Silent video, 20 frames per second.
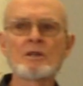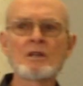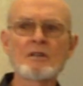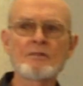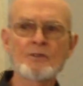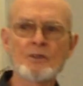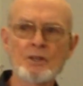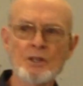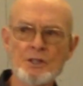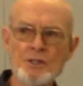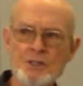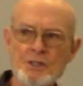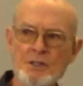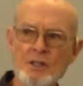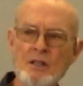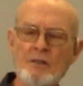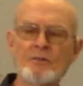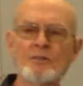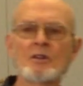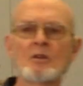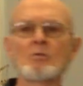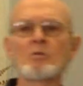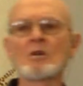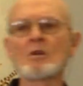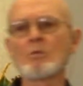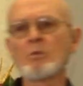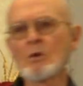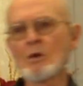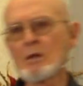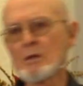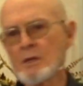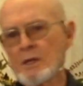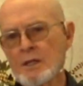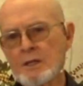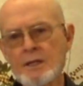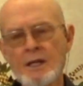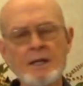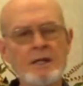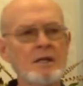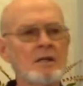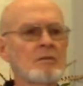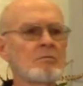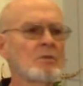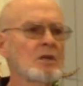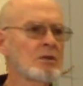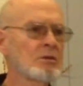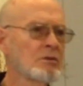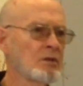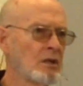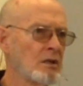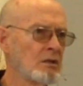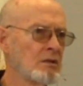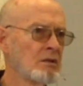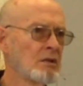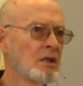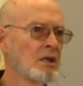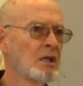enough good stuff that we're worthy to take communion.